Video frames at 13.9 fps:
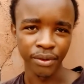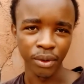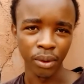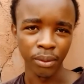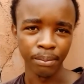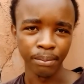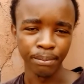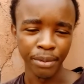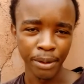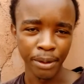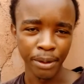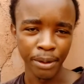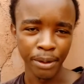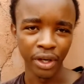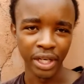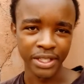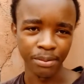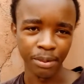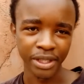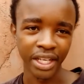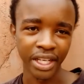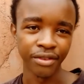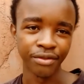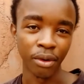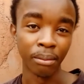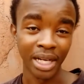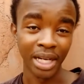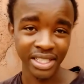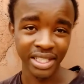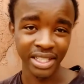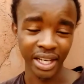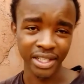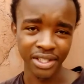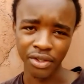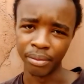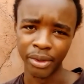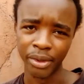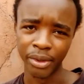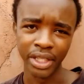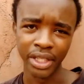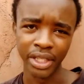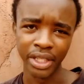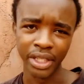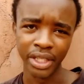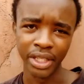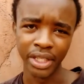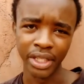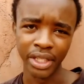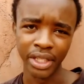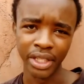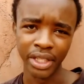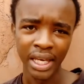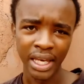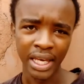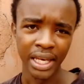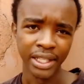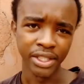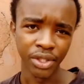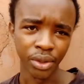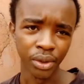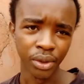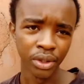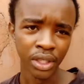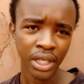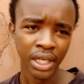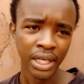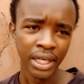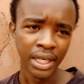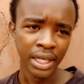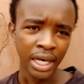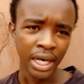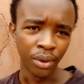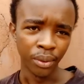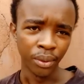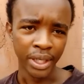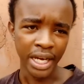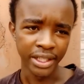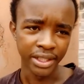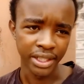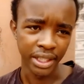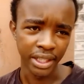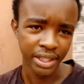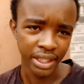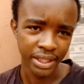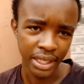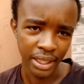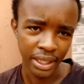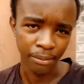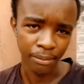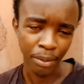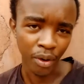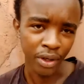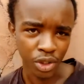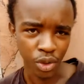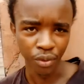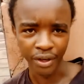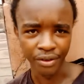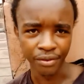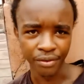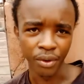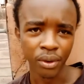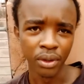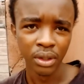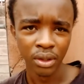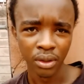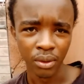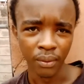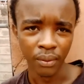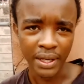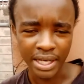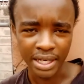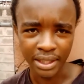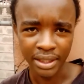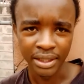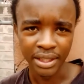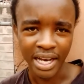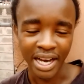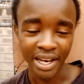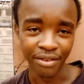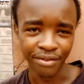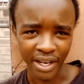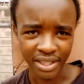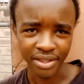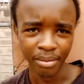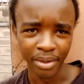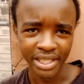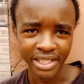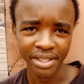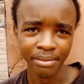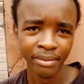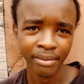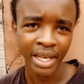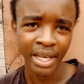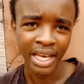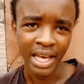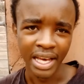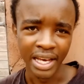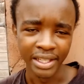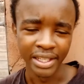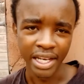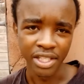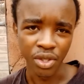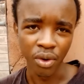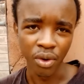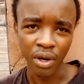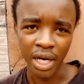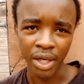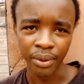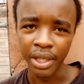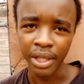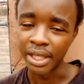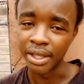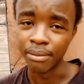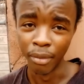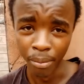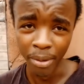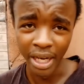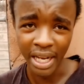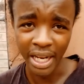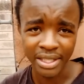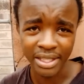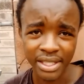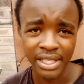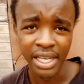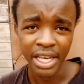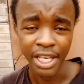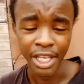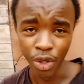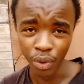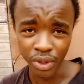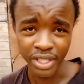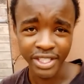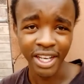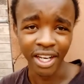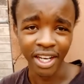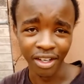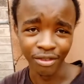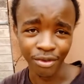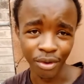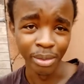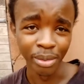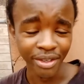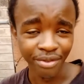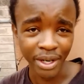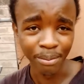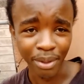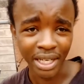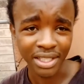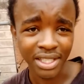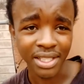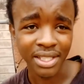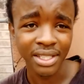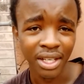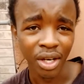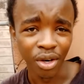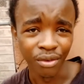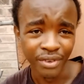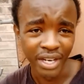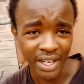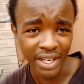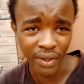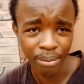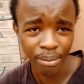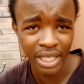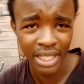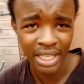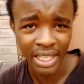for people, especially from marginalized communities. And so when I attended Power 254, where I first met him, and I saw how he had mobilized youths from different parts of Nairobi